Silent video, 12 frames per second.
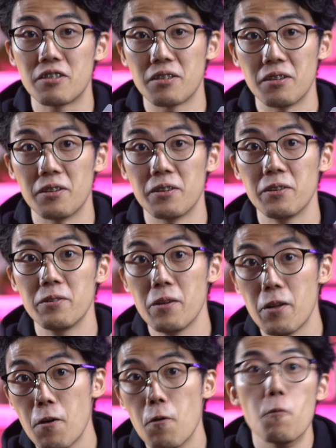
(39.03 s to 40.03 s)
So,
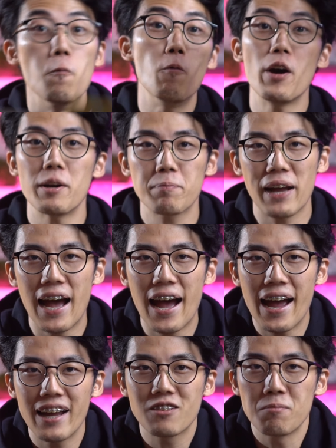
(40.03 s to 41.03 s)
what up
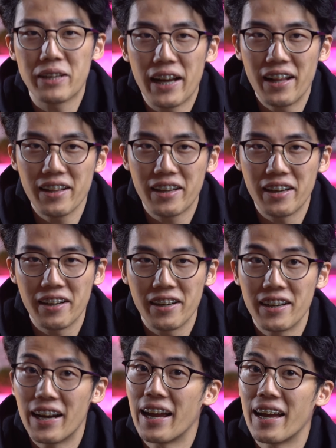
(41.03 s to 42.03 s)
guys, Miguel
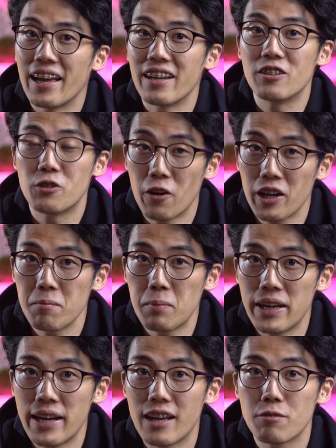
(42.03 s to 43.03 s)
here, and join
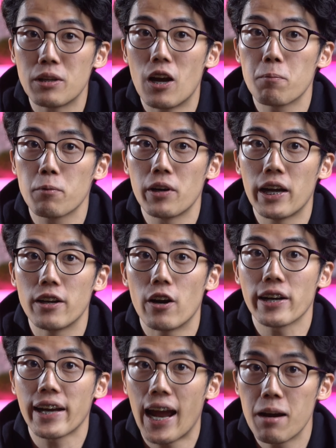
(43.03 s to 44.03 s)
me as we upgrade
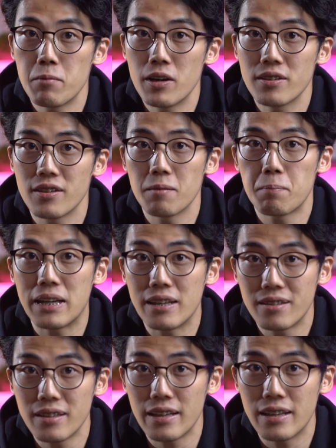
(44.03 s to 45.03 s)
our cameras and
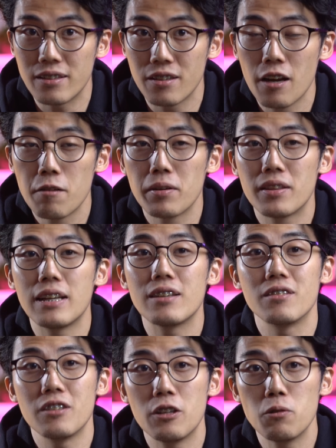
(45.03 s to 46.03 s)
PCs with
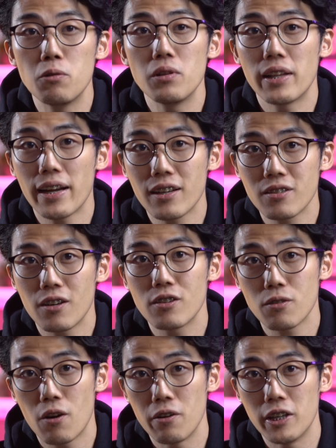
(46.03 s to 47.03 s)
these new Lexar
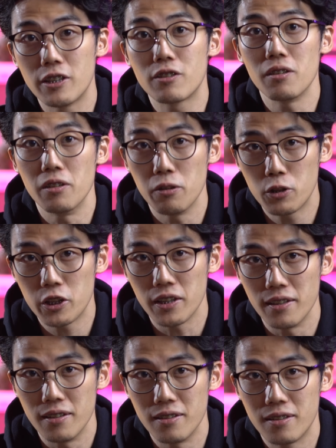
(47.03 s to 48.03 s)
storage
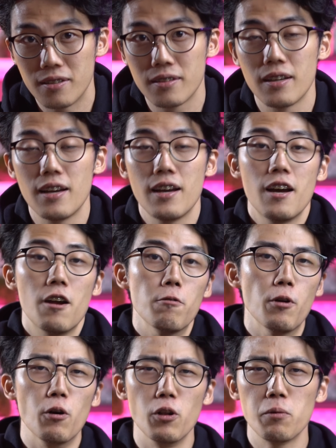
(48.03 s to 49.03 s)
solutions.
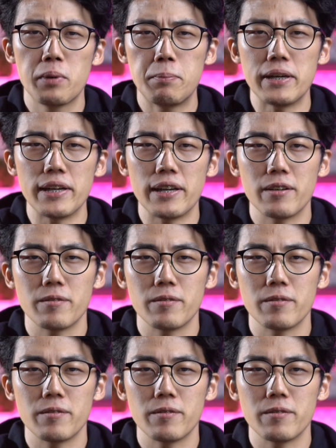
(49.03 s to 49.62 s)
Roll OBB.